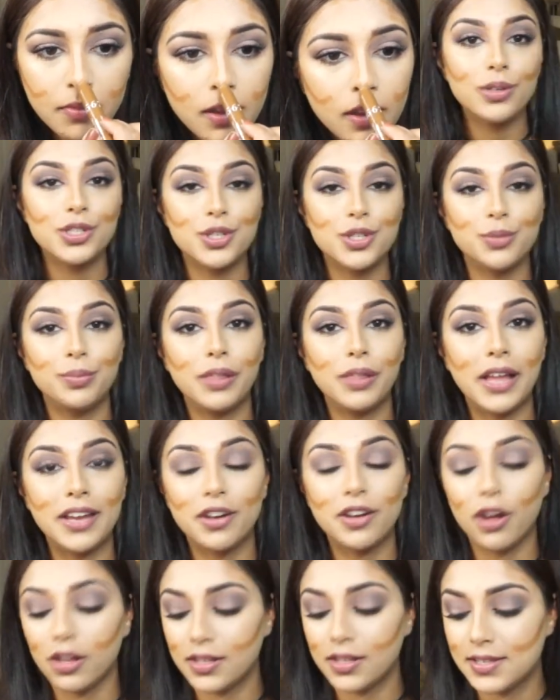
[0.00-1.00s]
To
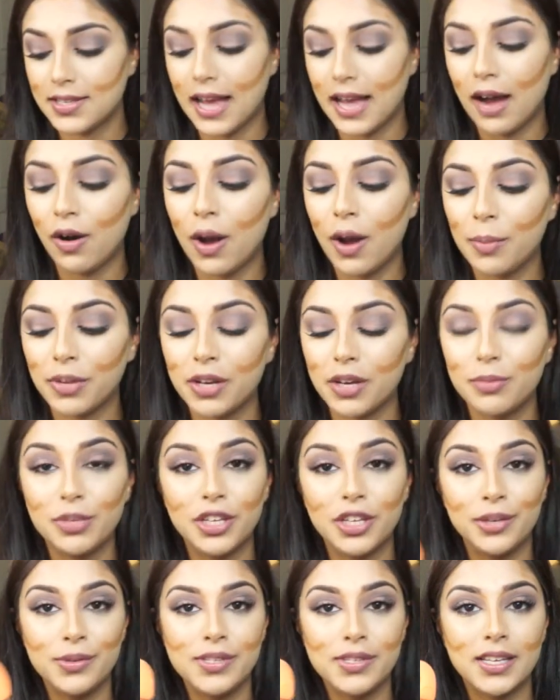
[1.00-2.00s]
blend all this out, I'm gonna be
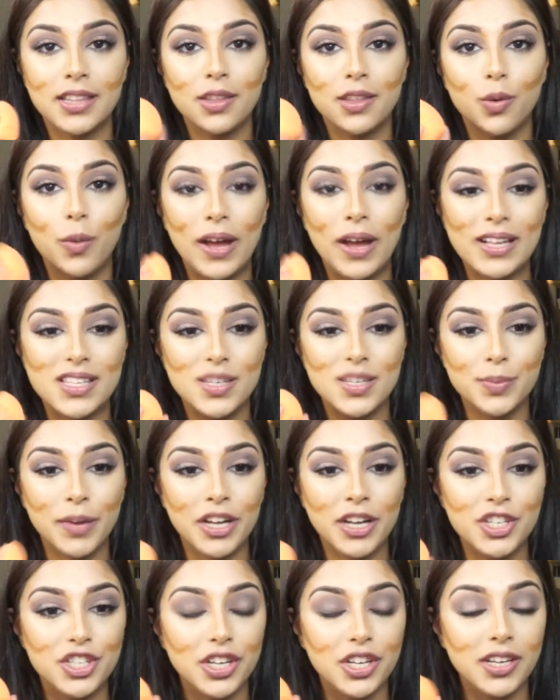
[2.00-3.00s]
using the wet
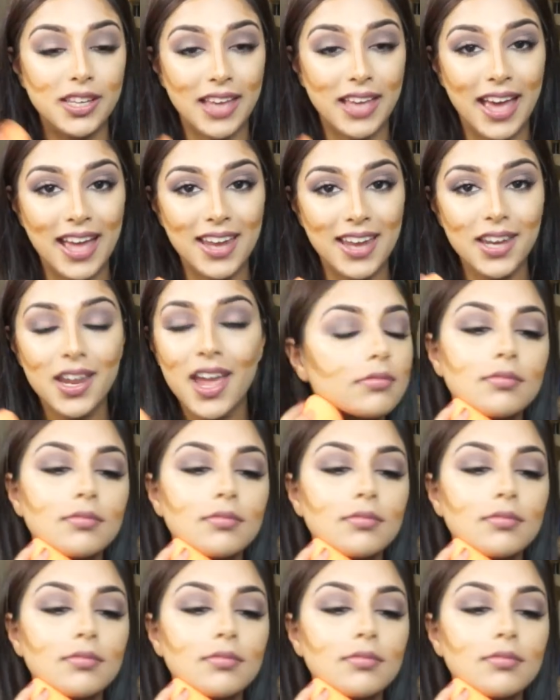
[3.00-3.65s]
sponge again.